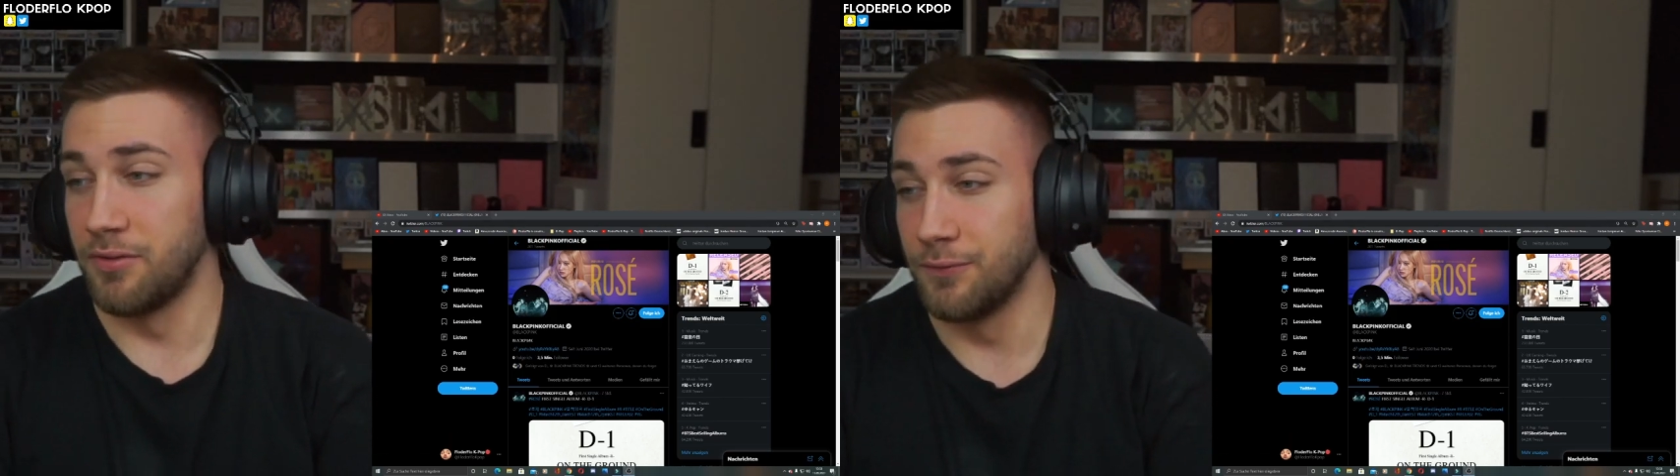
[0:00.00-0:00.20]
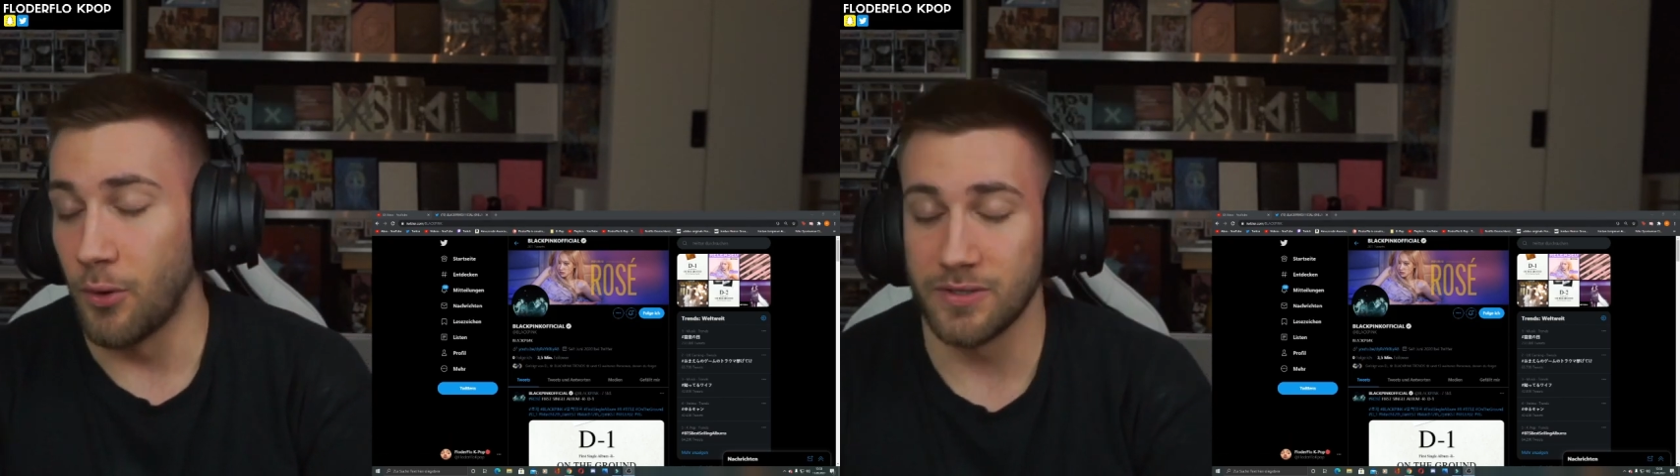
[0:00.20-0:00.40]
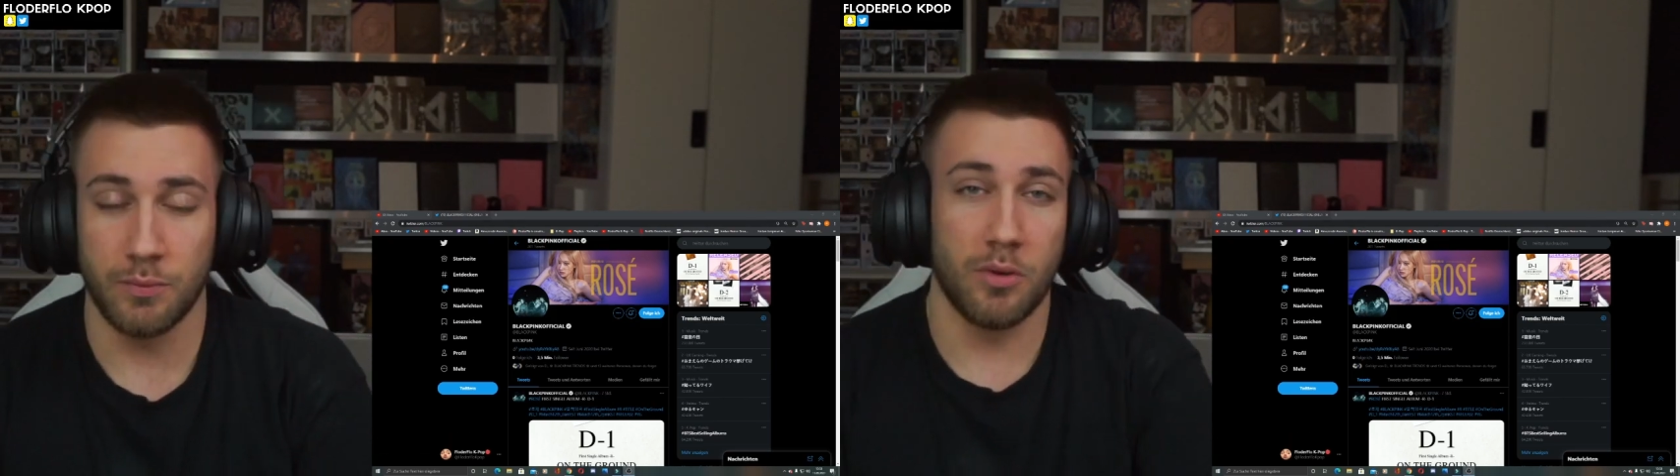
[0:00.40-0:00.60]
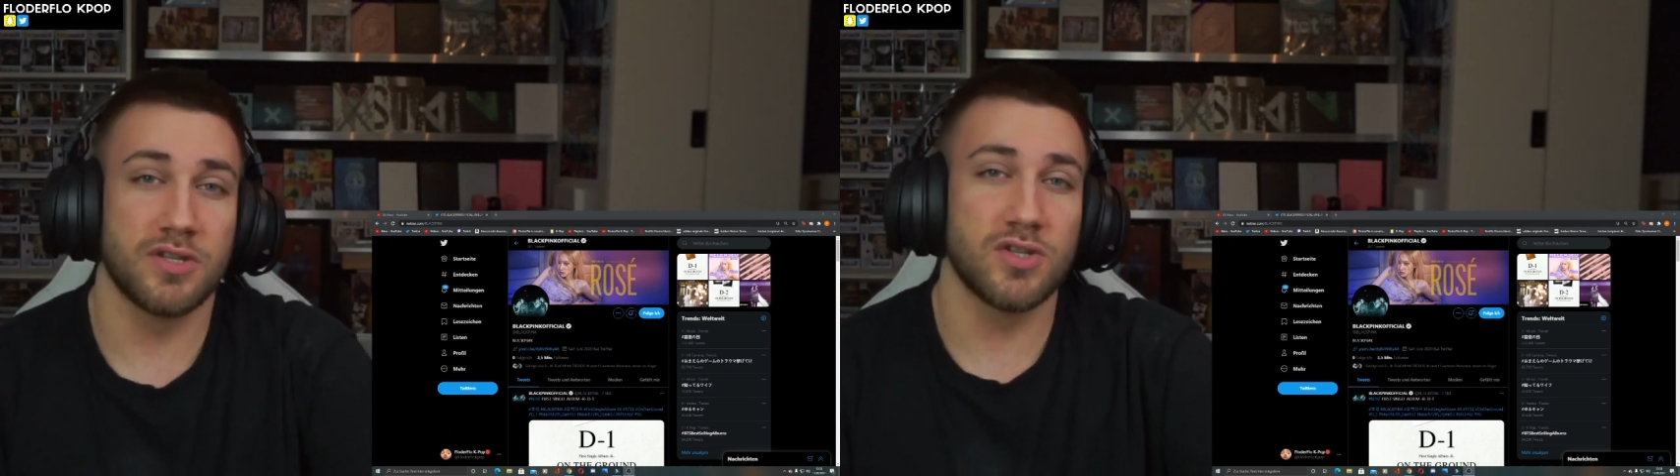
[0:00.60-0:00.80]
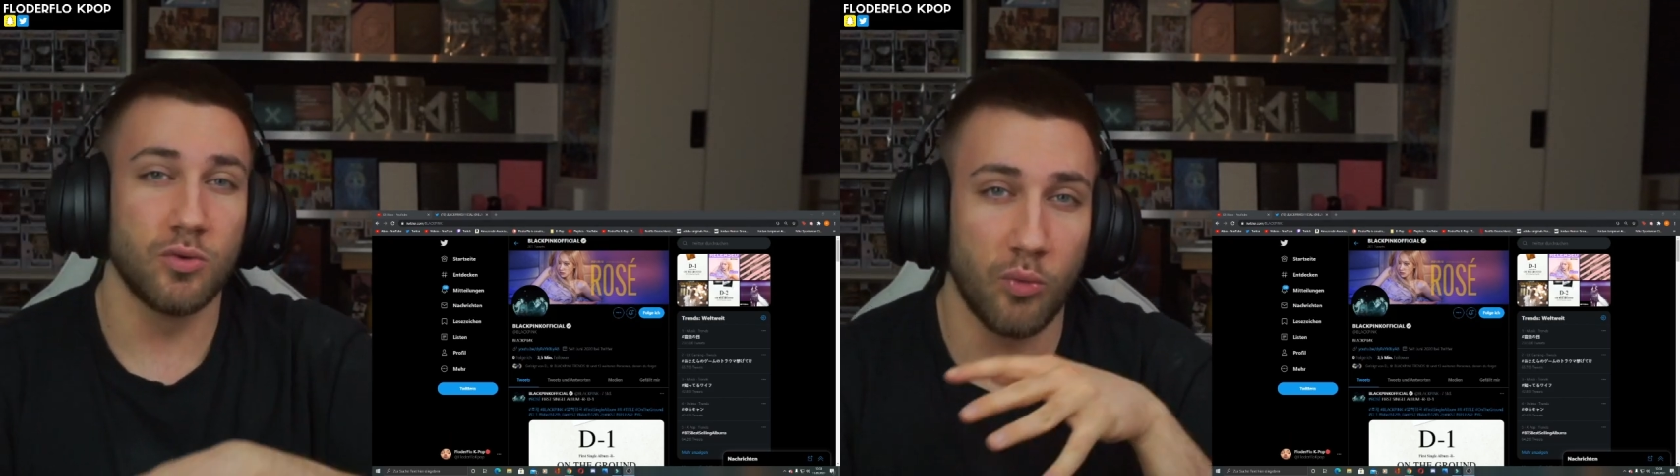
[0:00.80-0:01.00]
first ones
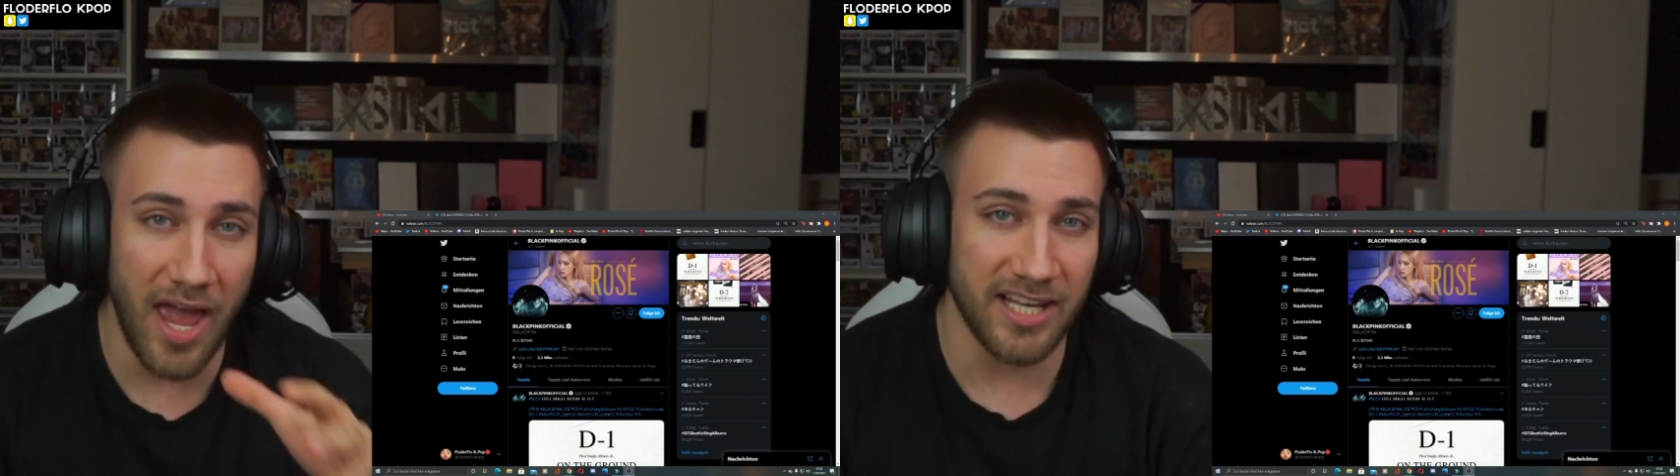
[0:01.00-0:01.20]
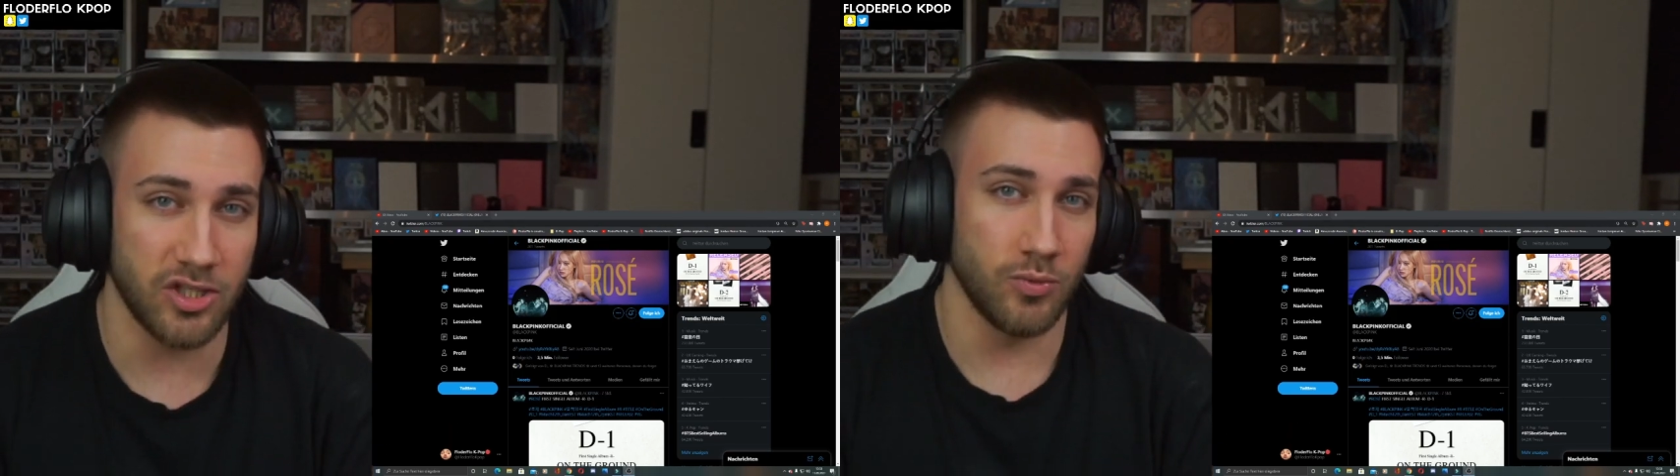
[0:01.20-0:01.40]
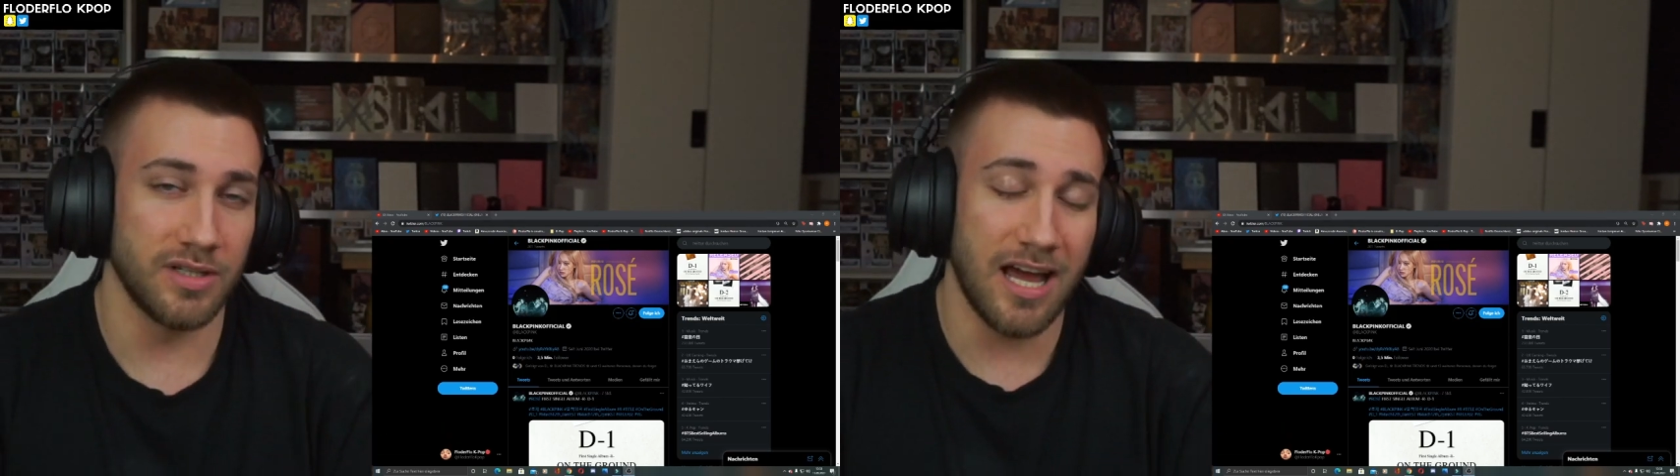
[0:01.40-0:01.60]
to react to it.